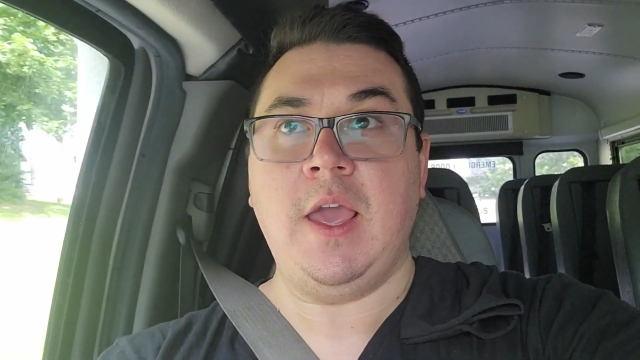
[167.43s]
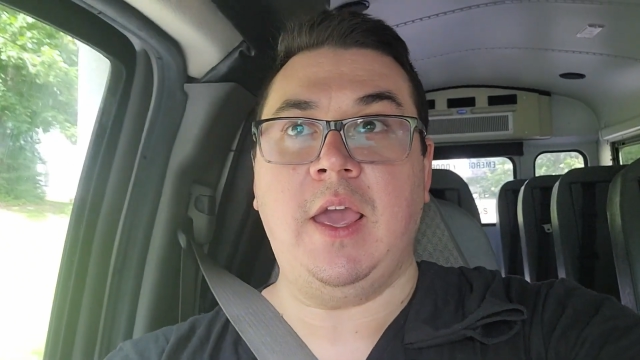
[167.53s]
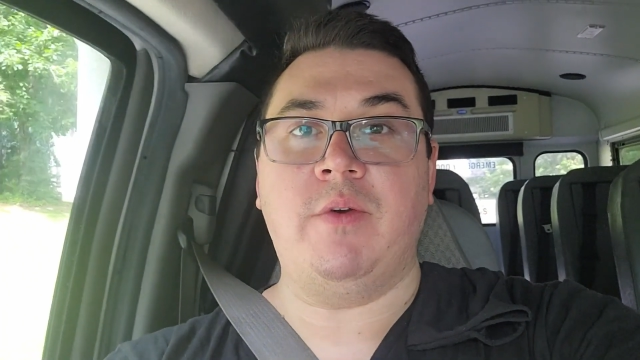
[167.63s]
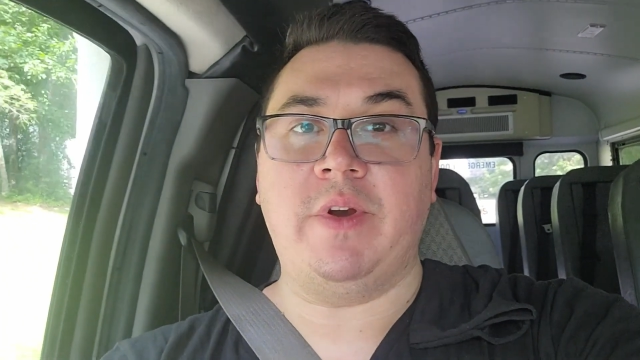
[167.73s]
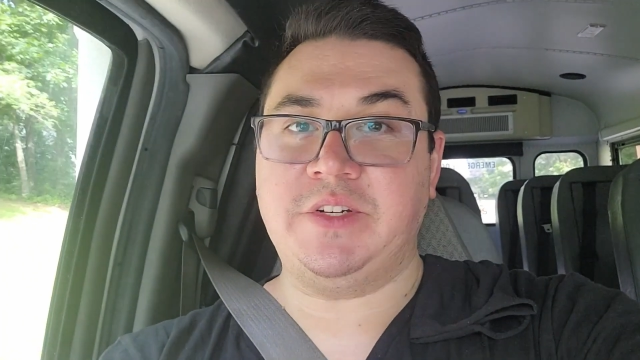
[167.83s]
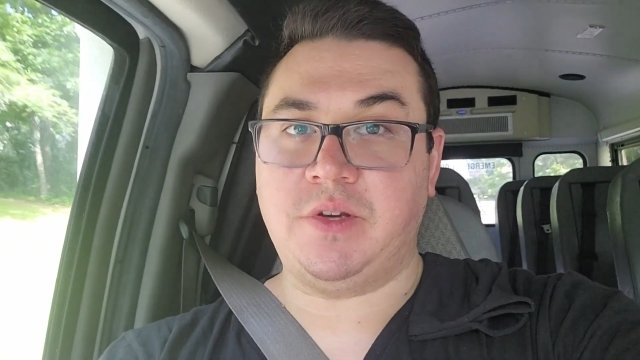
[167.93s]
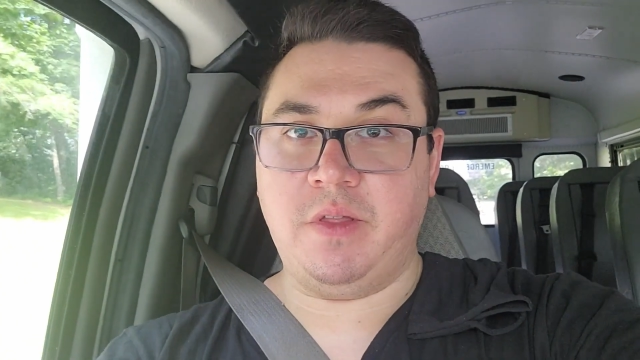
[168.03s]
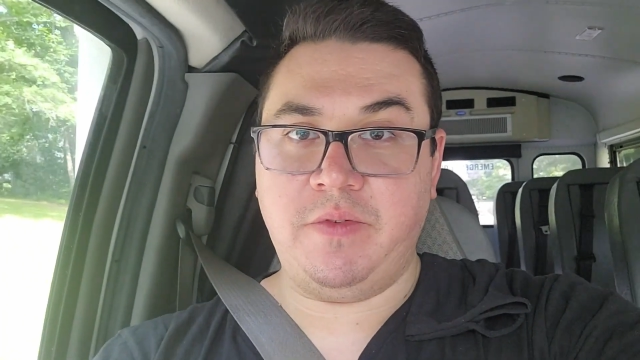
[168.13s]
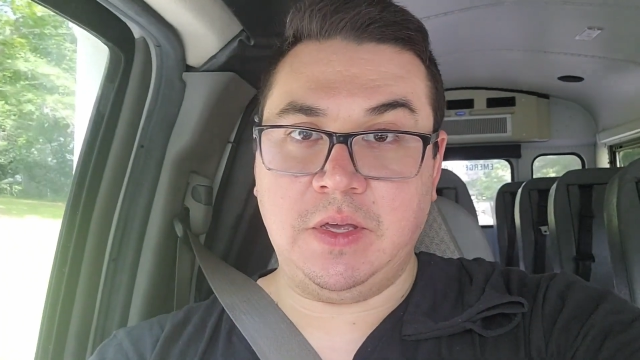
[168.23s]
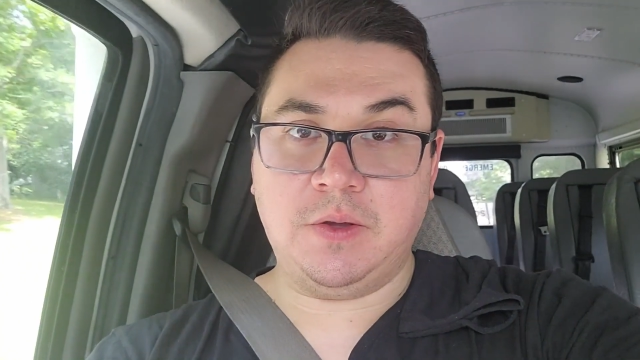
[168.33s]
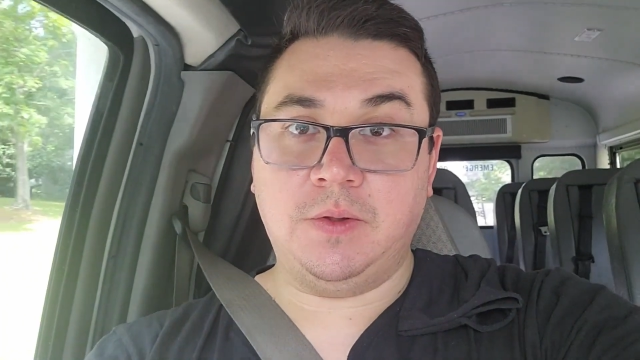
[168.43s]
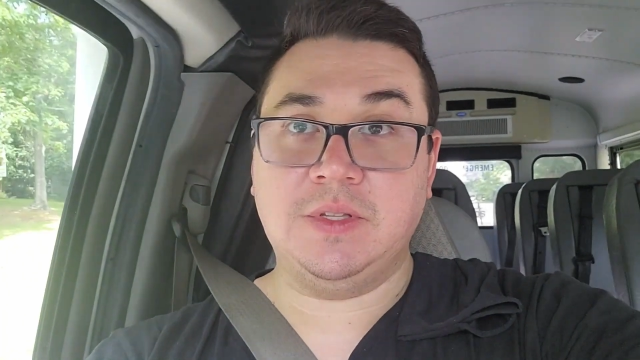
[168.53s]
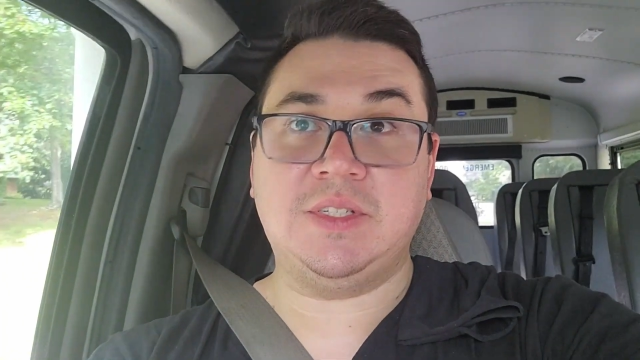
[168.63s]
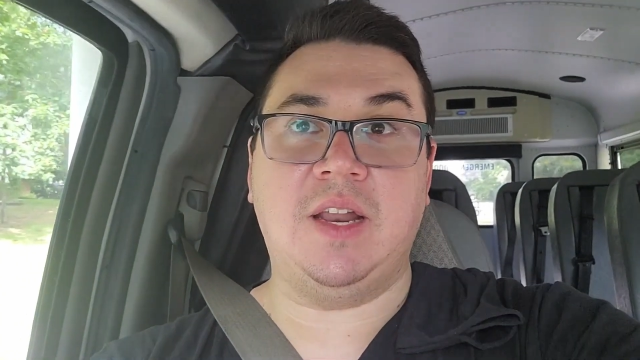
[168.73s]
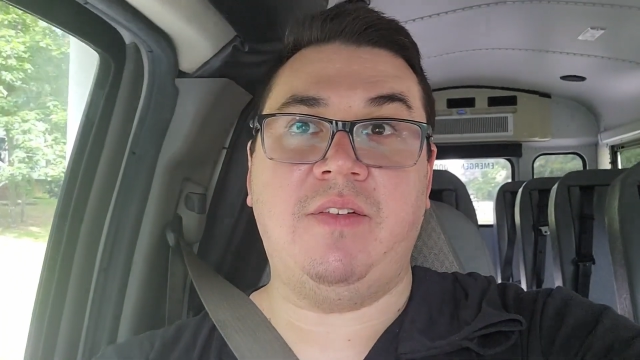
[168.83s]
and register the vehicle in
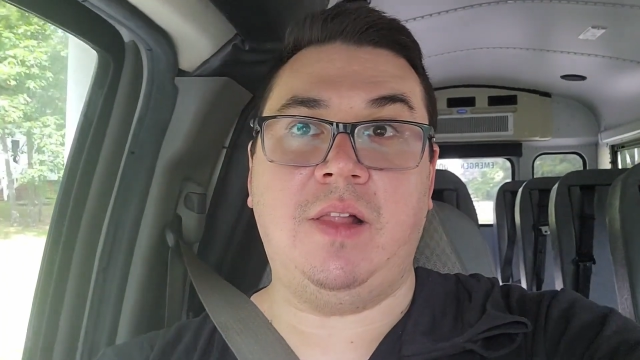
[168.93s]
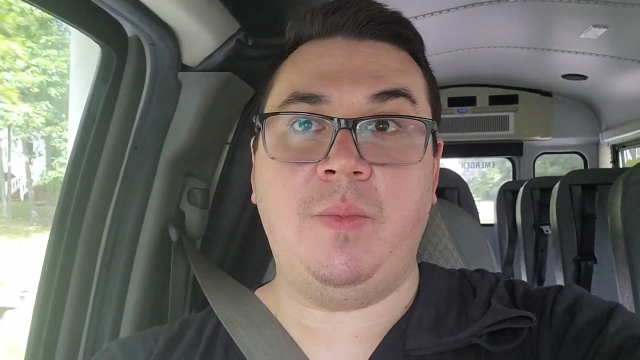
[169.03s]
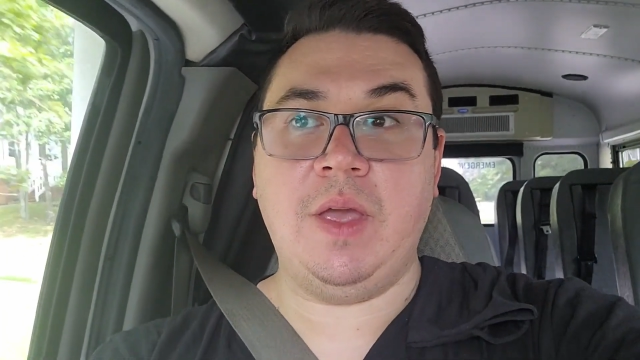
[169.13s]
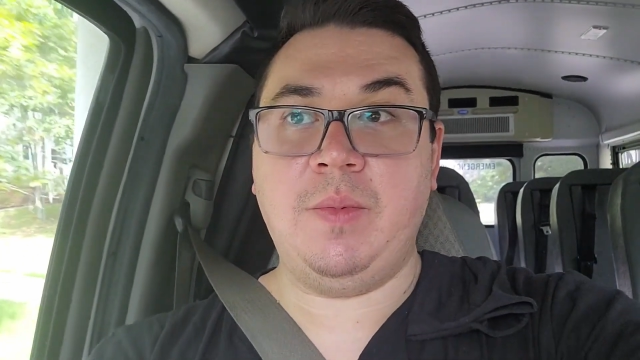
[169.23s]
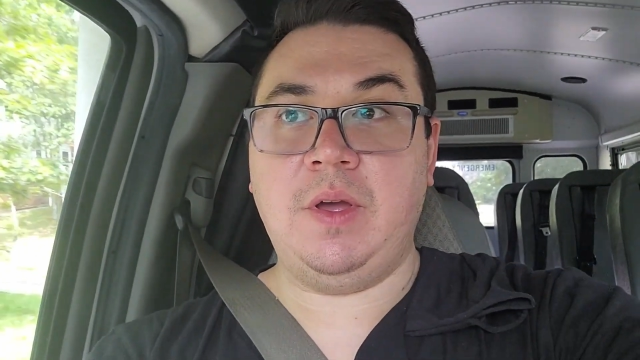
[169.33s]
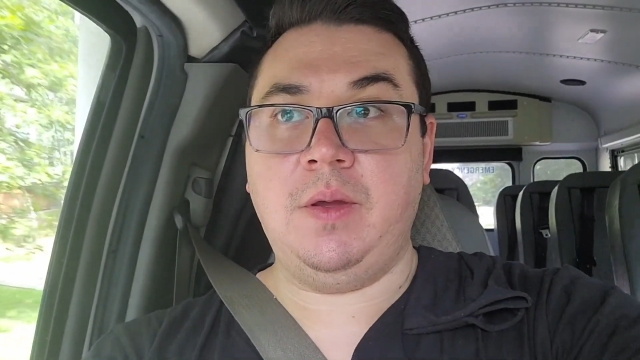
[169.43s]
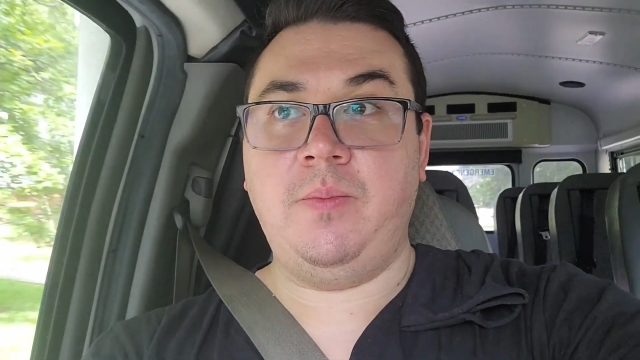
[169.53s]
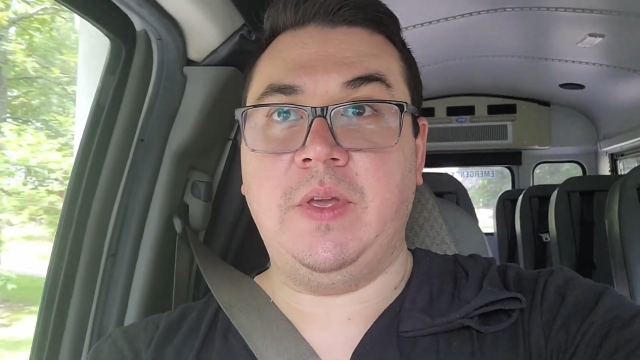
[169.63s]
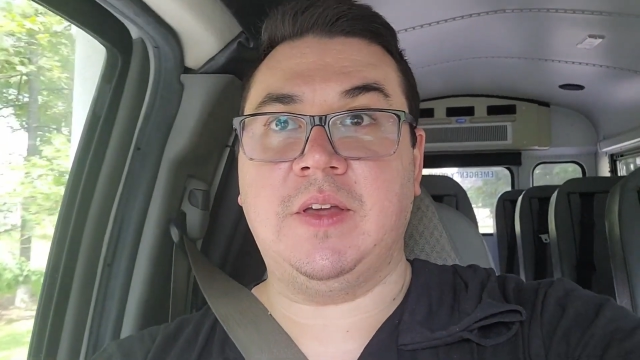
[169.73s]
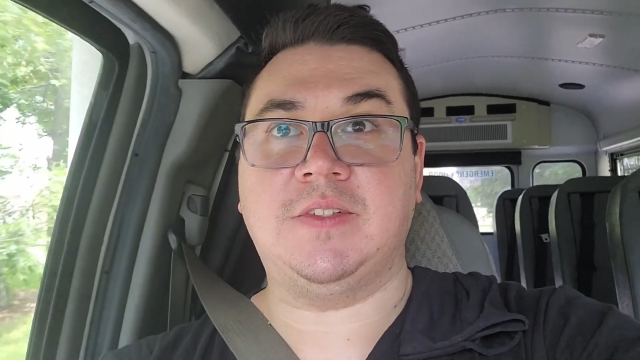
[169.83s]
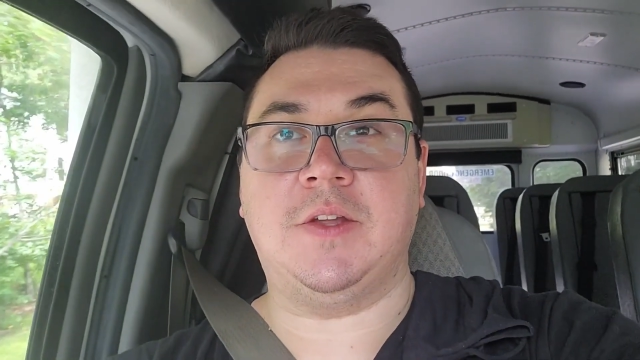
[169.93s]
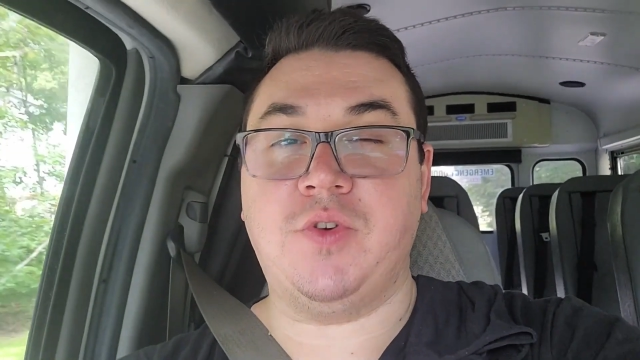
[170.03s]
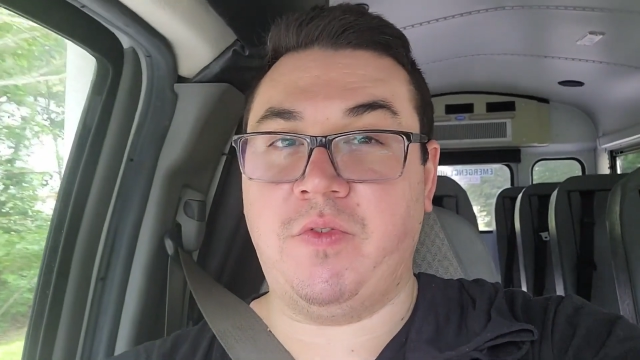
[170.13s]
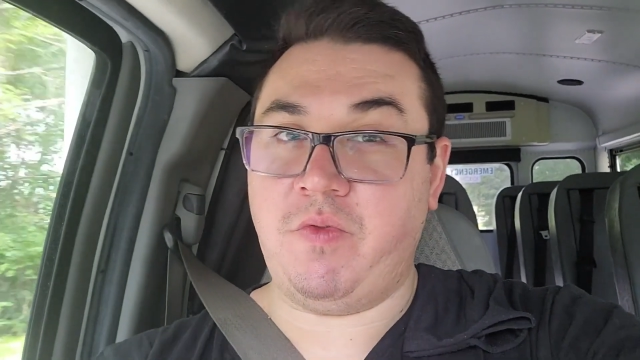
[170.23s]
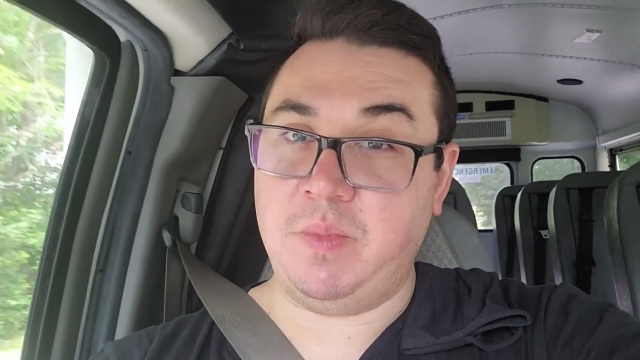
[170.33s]
the state of Alabama because I
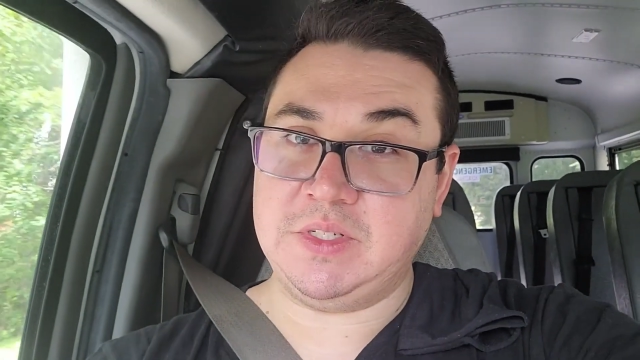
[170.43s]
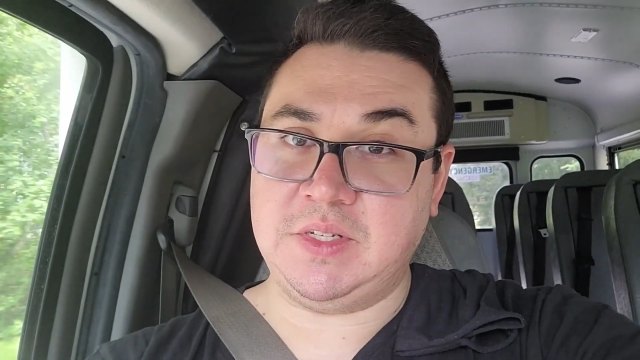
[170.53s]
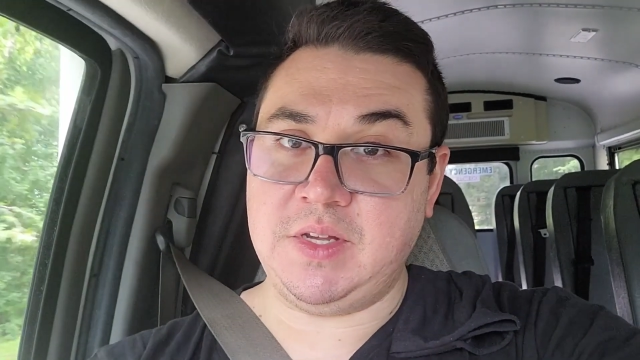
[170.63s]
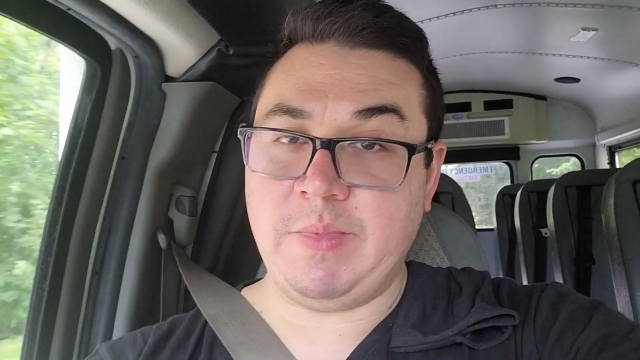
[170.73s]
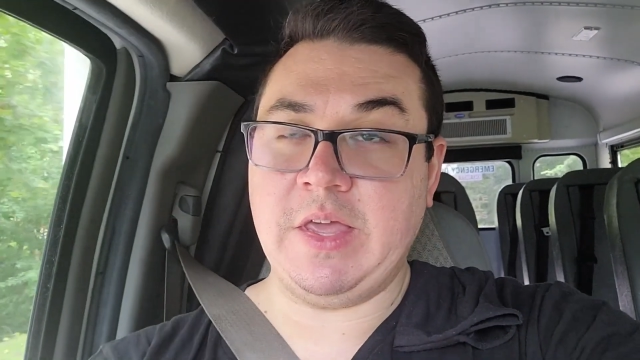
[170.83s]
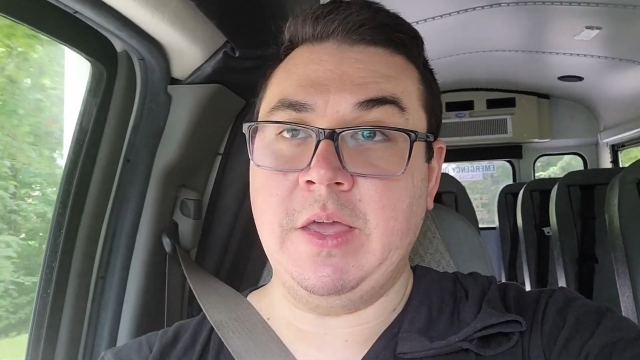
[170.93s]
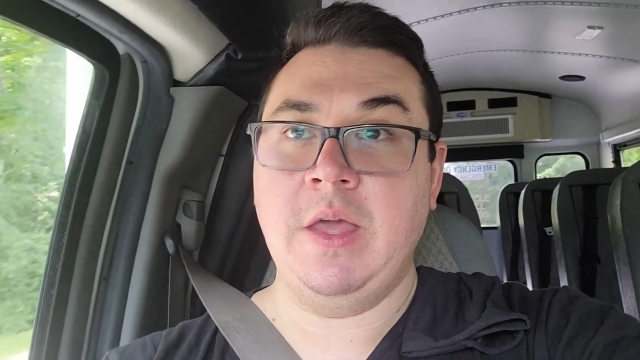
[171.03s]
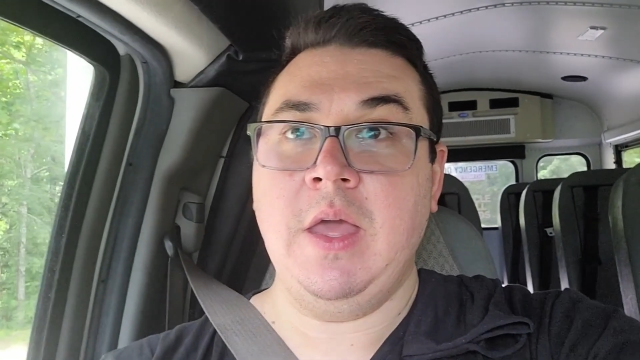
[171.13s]
drove from Mississippi.